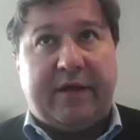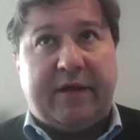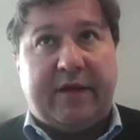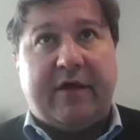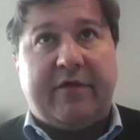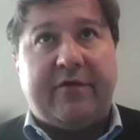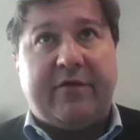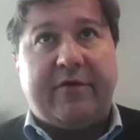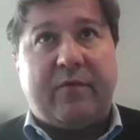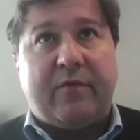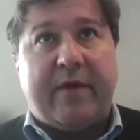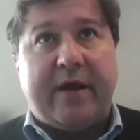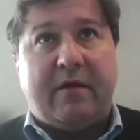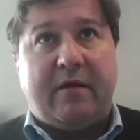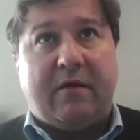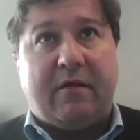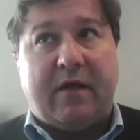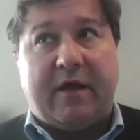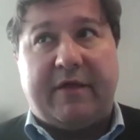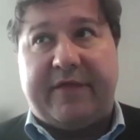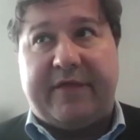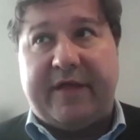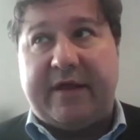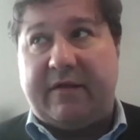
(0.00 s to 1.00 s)
the other
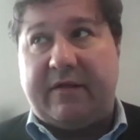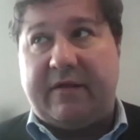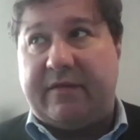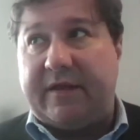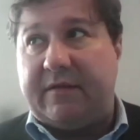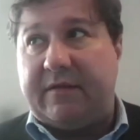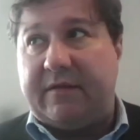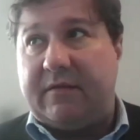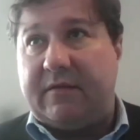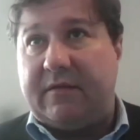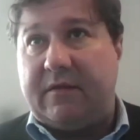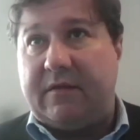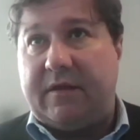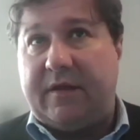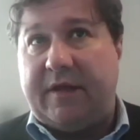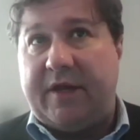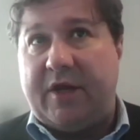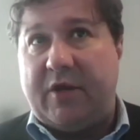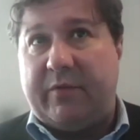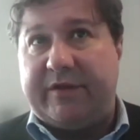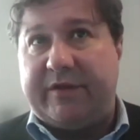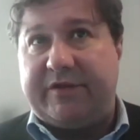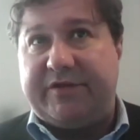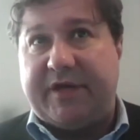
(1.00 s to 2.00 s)
wrinkle I think that
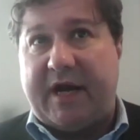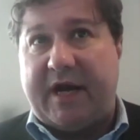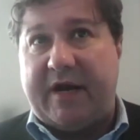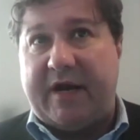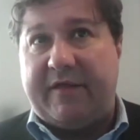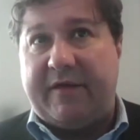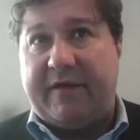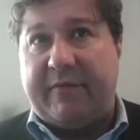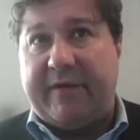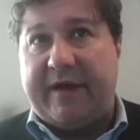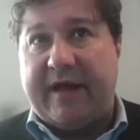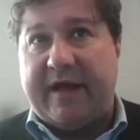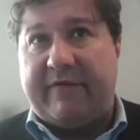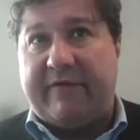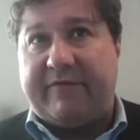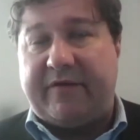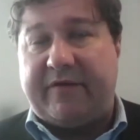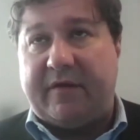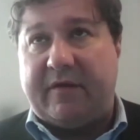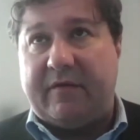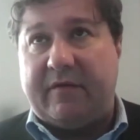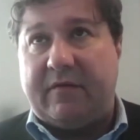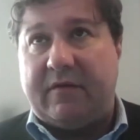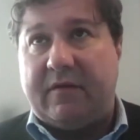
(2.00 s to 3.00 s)
with China that we have
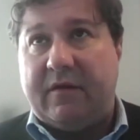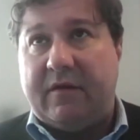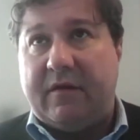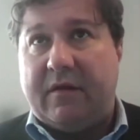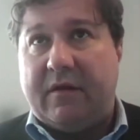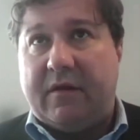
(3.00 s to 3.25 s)
to